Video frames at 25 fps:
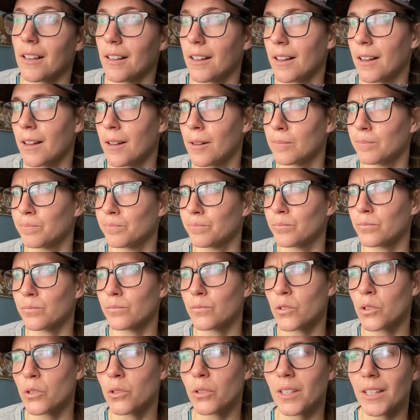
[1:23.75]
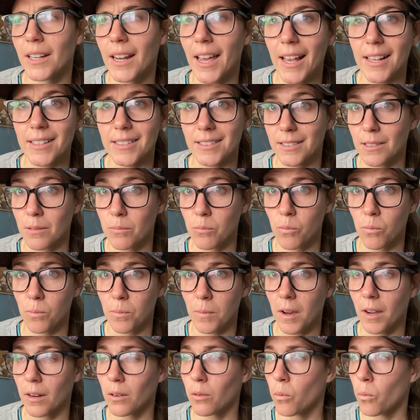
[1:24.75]
You can ask them
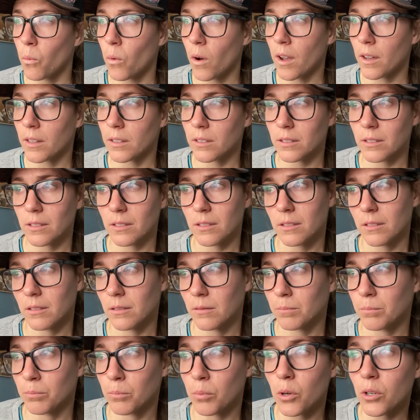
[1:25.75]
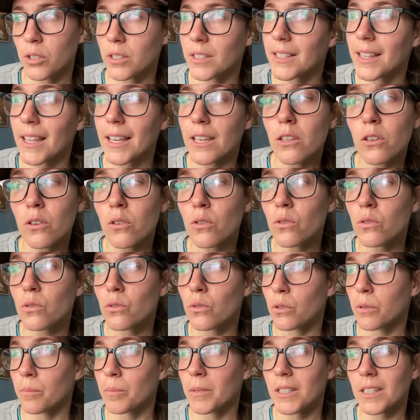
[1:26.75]
kind of what books they use
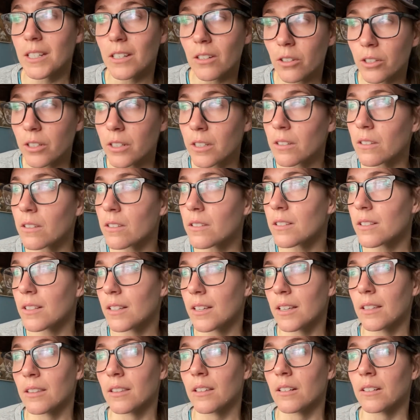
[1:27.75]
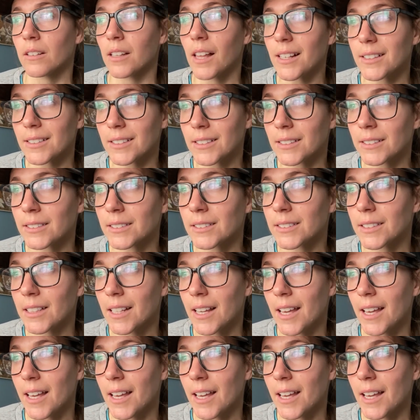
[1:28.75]
or materials in their lessons